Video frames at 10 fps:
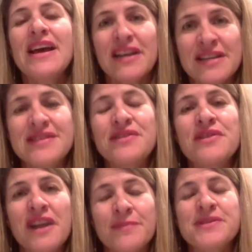continue
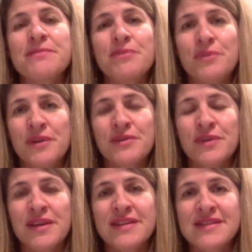to help support the
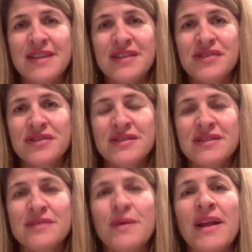organizations,
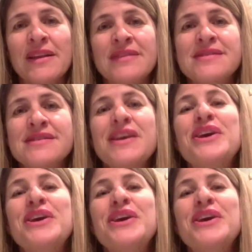as well as